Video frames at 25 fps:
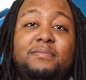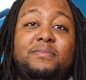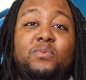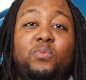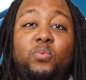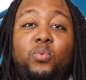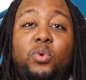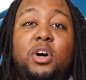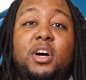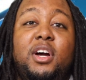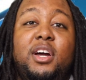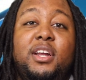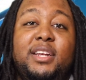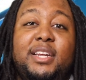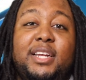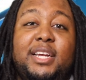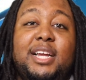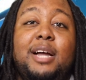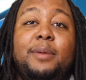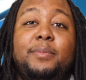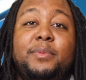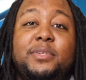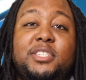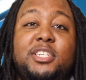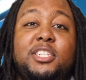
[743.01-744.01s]
won the
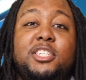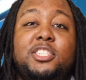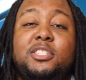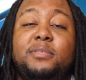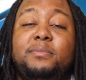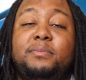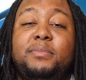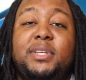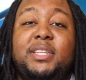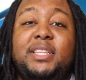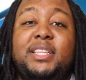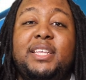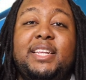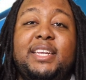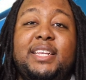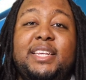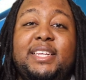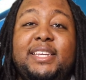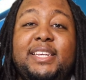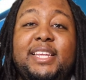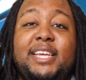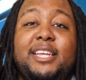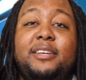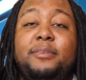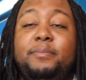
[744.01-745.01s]
competition, but then he
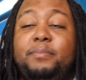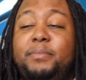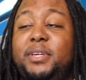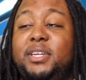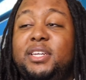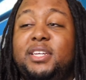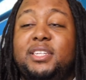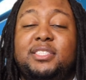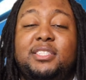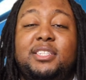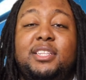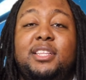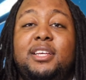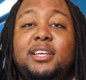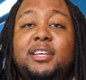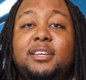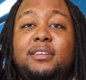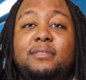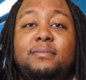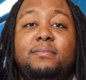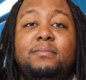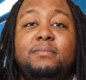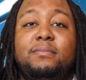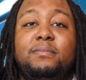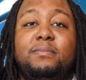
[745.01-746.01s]
didn't because
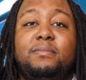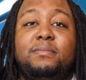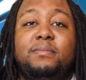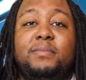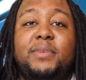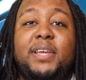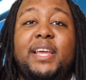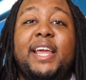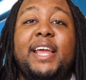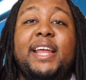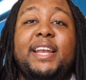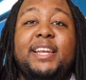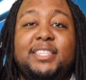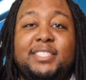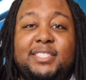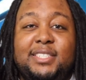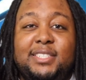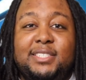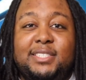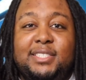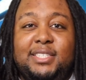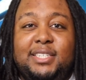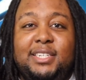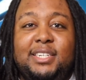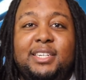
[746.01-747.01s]
the N is a
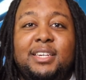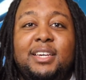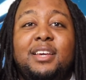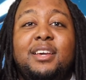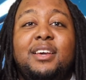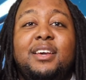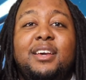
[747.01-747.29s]
Z?